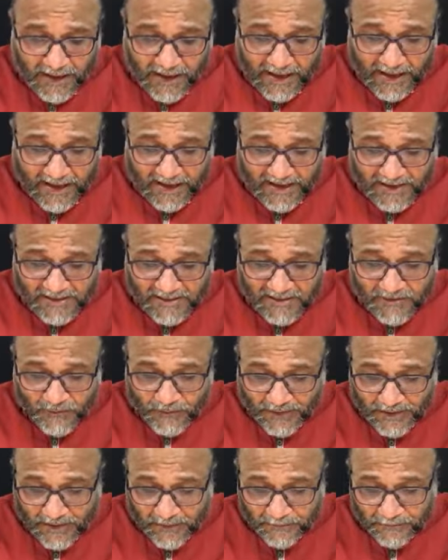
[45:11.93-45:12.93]
as
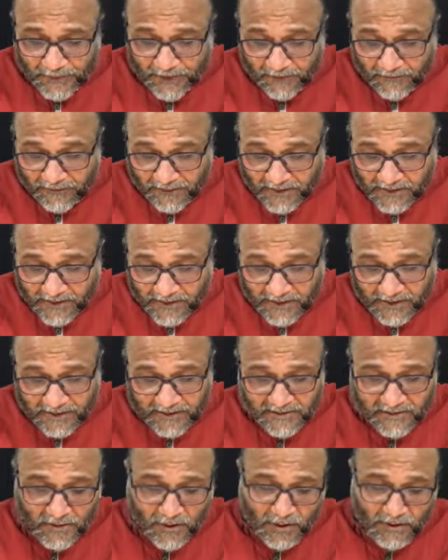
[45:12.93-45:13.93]
when pravritti
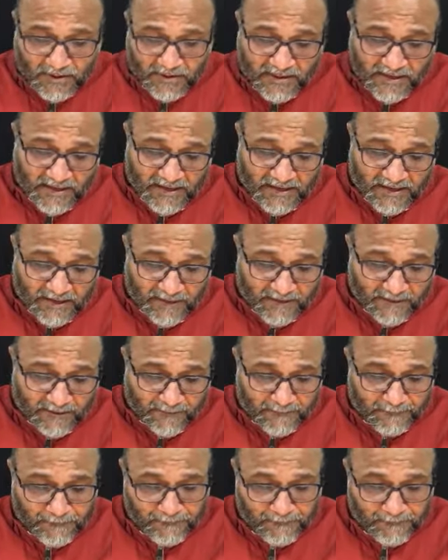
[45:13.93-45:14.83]
is not there.